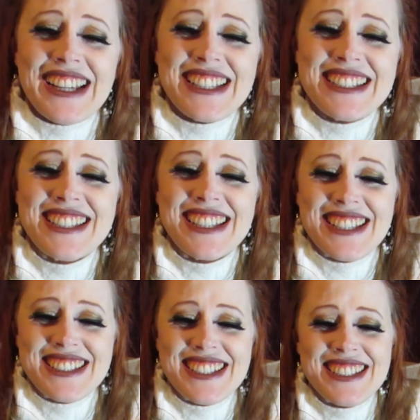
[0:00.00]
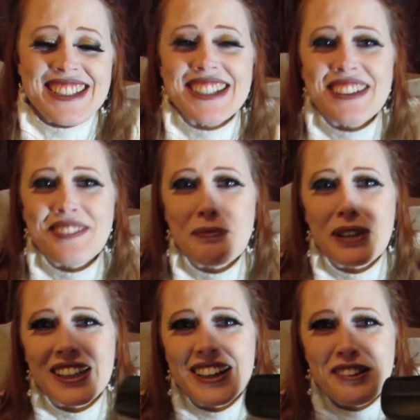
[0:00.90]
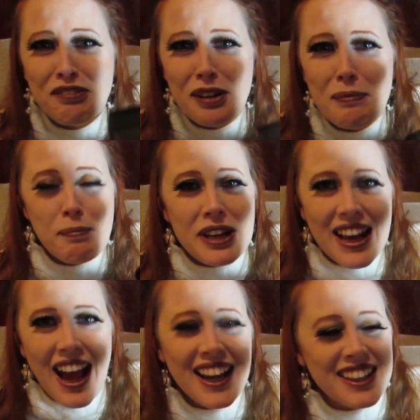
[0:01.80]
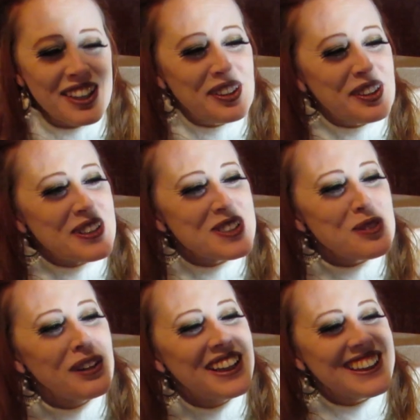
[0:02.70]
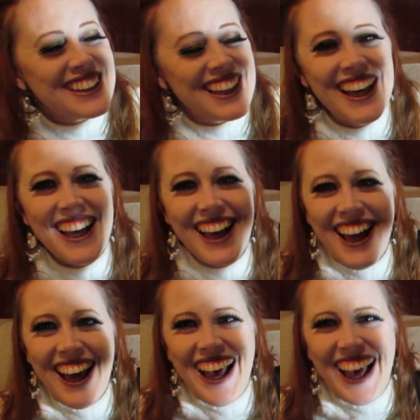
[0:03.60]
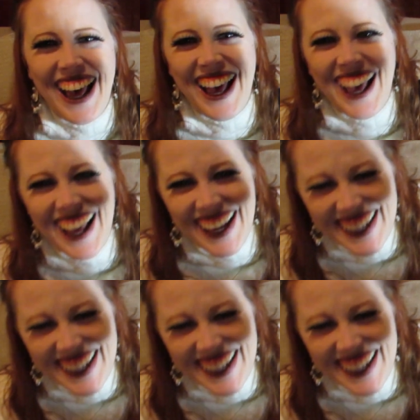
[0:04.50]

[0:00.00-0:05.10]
is this? This isn't even big enough for binoculars. What the heck?